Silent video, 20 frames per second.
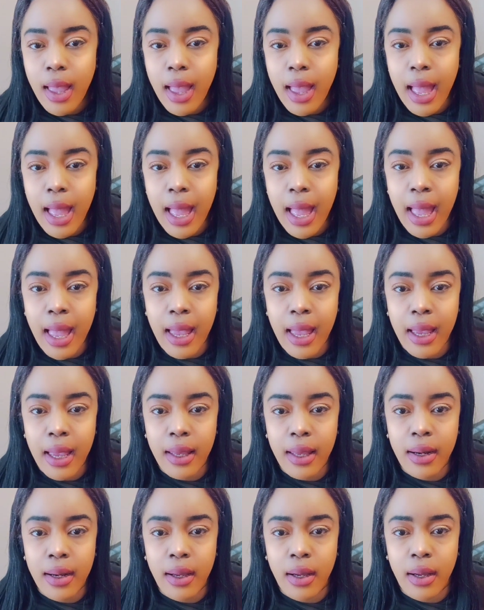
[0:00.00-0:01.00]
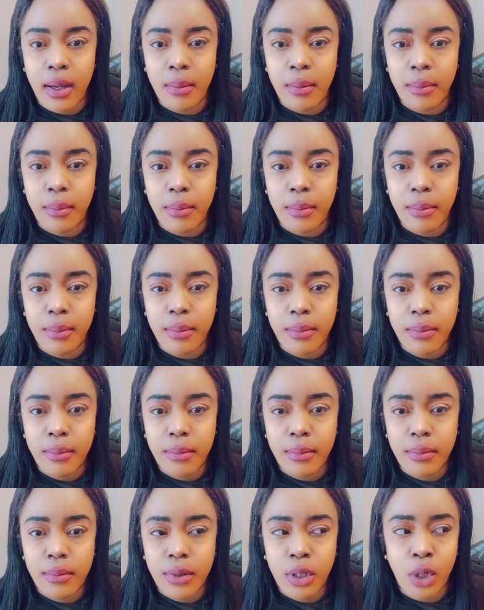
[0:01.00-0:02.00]
And
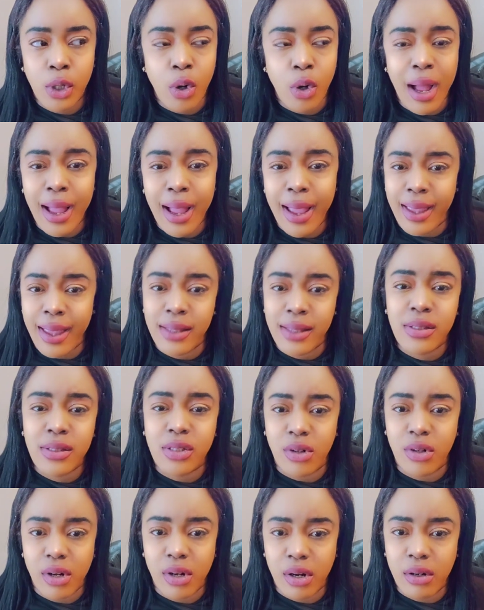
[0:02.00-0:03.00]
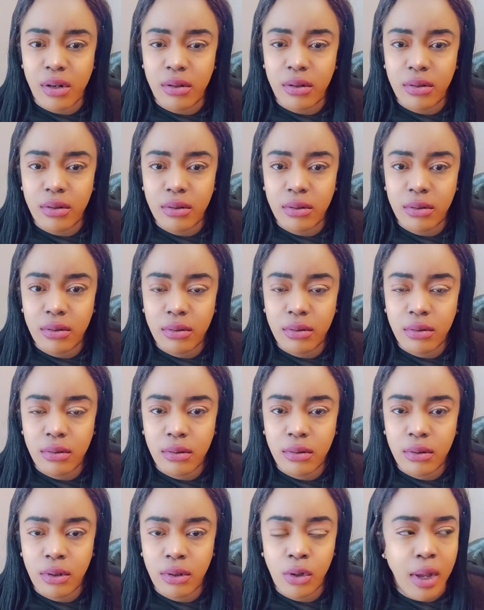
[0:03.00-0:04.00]
you know, I answered her,
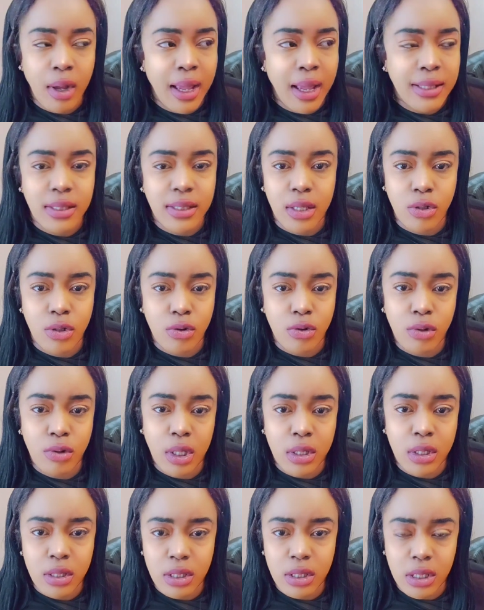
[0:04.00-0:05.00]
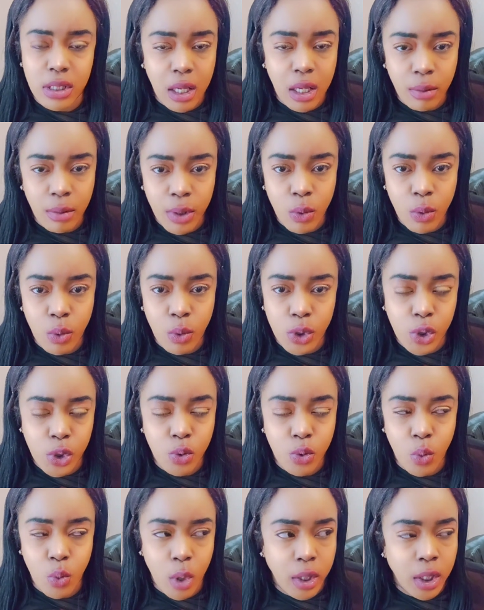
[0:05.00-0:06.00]
you know, I said, you didn't tell me what you
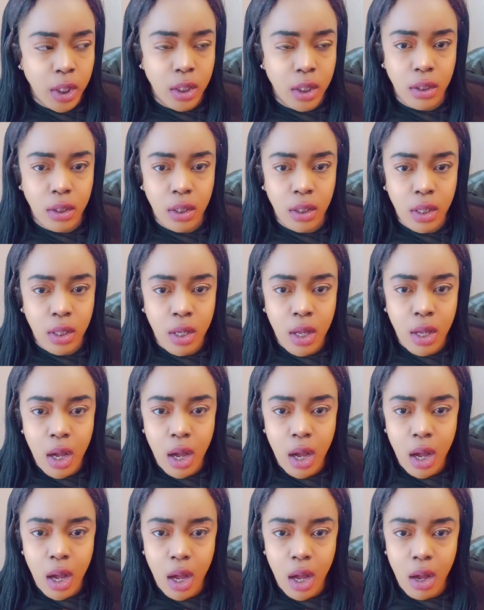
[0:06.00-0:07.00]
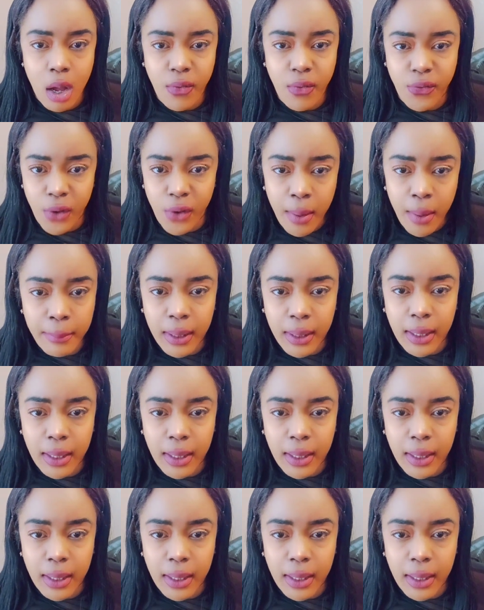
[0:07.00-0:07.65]
wanted from me.